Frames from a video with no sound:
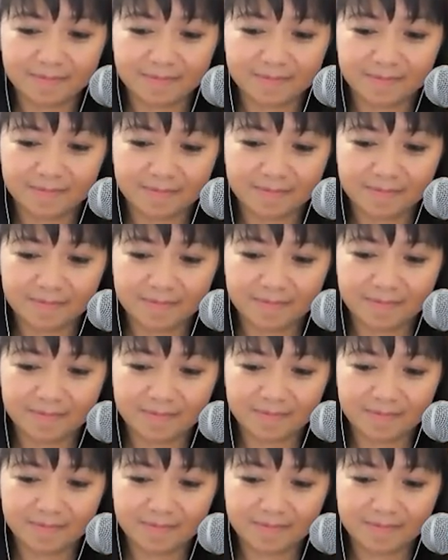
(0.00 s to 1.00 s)

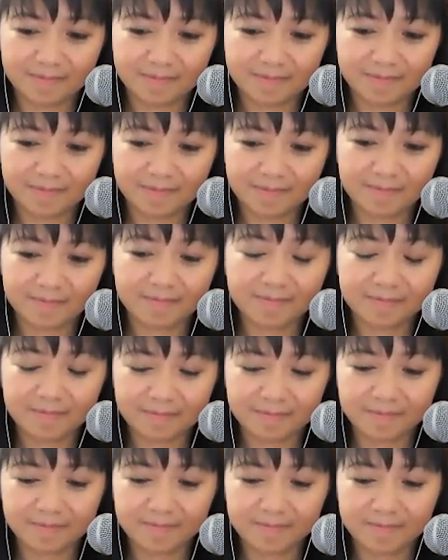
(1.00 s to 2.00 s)

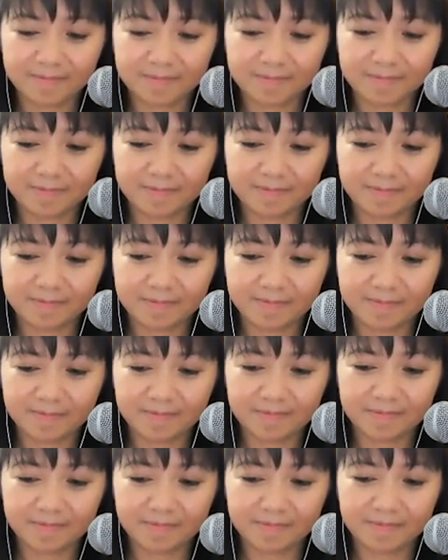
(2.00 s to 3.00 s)

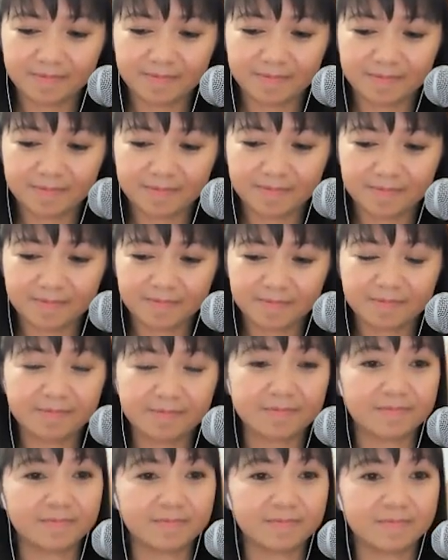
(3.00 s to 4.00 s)

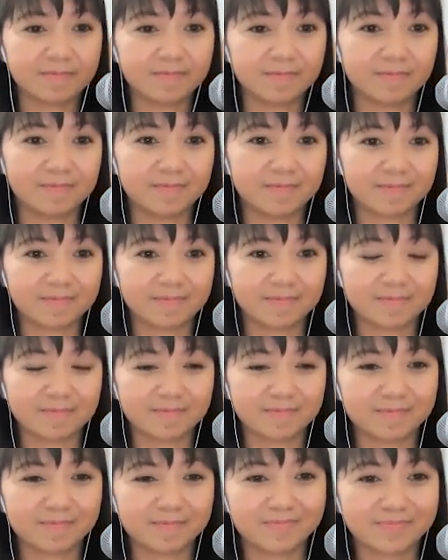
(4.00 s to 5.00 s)

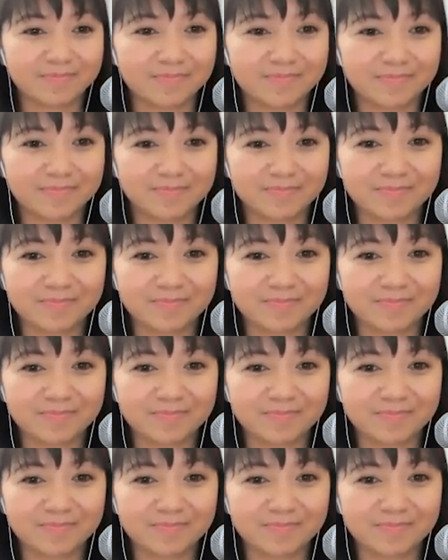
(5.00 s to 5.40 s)
This person isn't speaking.